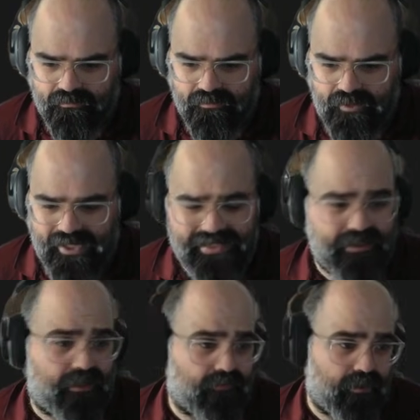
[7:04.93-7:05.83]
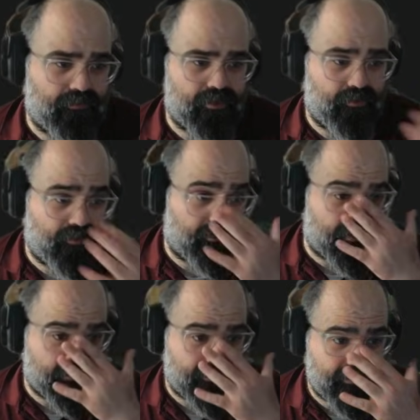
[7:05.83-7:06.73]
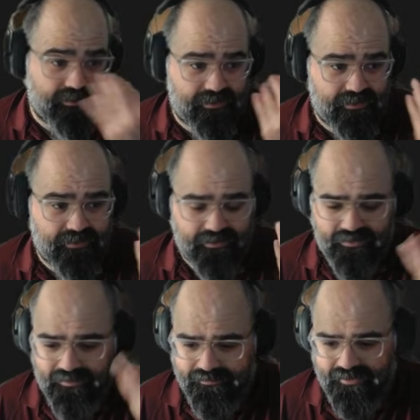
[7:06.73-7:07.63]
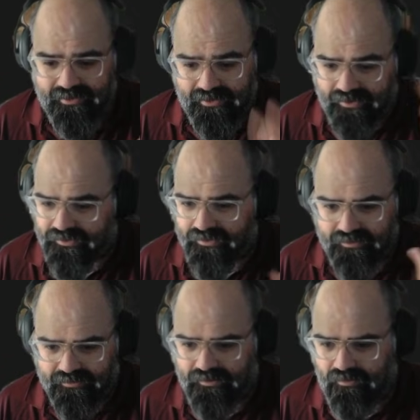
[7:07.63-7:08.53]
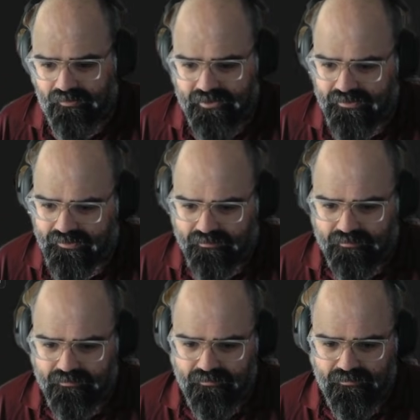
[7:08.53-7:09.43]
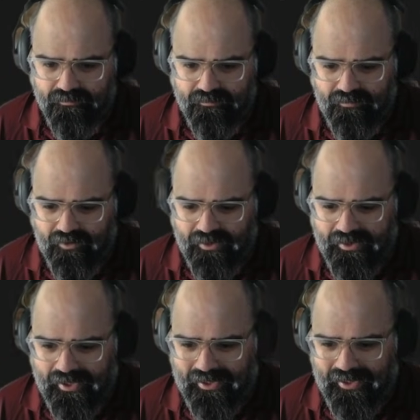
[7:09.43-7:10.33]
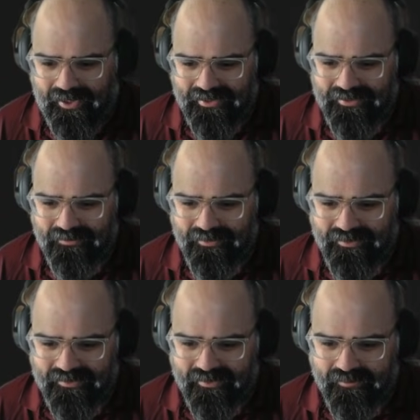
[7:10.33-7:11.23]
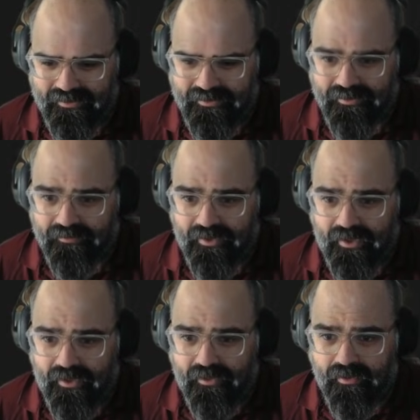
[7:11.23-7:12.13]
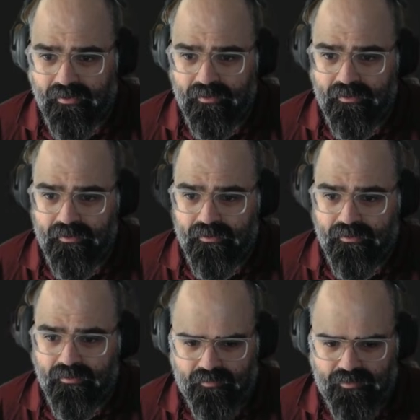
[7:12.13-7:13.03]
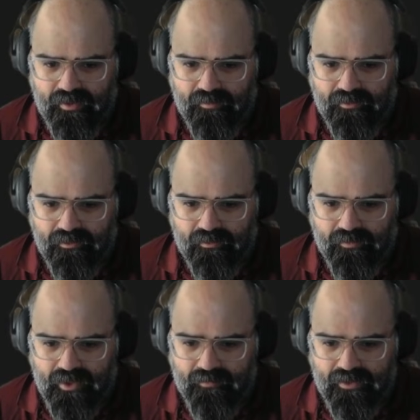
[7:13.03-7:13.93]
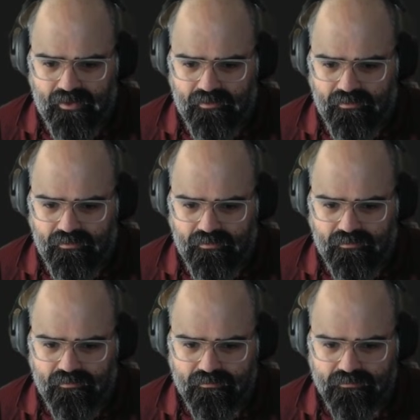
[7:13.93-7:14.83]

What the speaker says: and that's the thing, right? When you're building these things and these systems and these agents, there's always some unintended consequences here. But let's see, we got update about, look at what Omni can do.